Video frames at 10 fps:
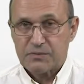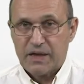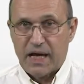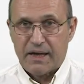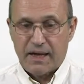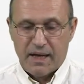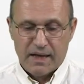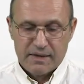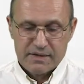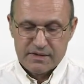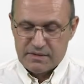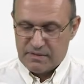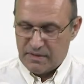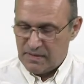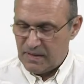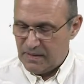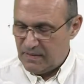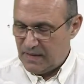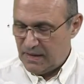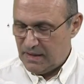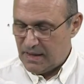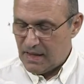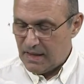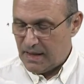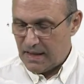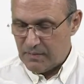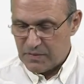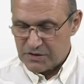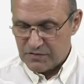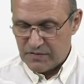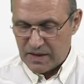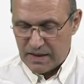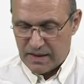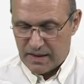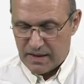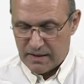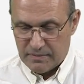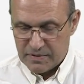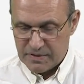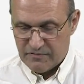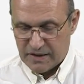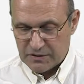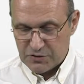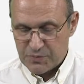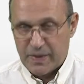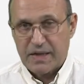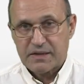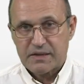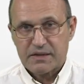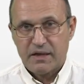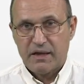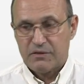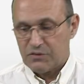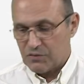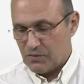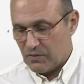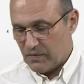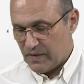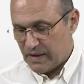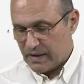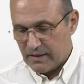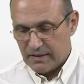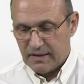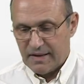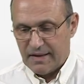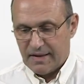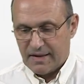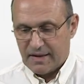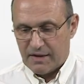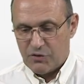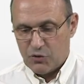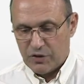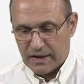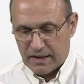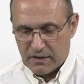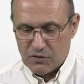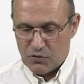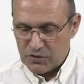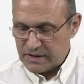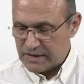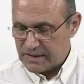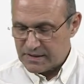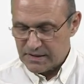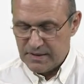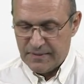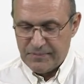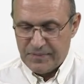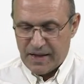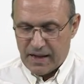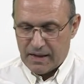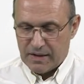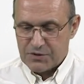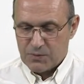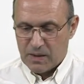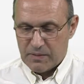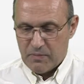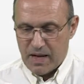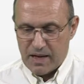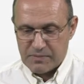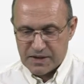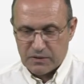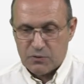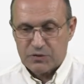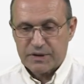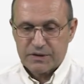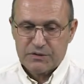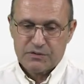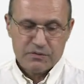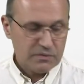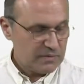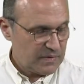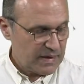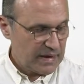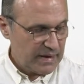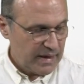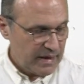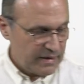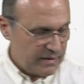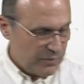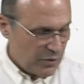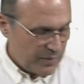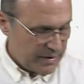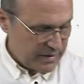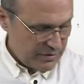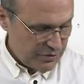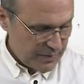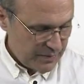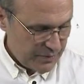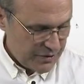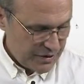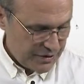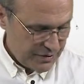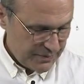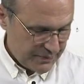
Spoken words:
We analyze the elements of the linear vector spaces into their canonical coordinates, and each one maps according to the linearity property and superposition.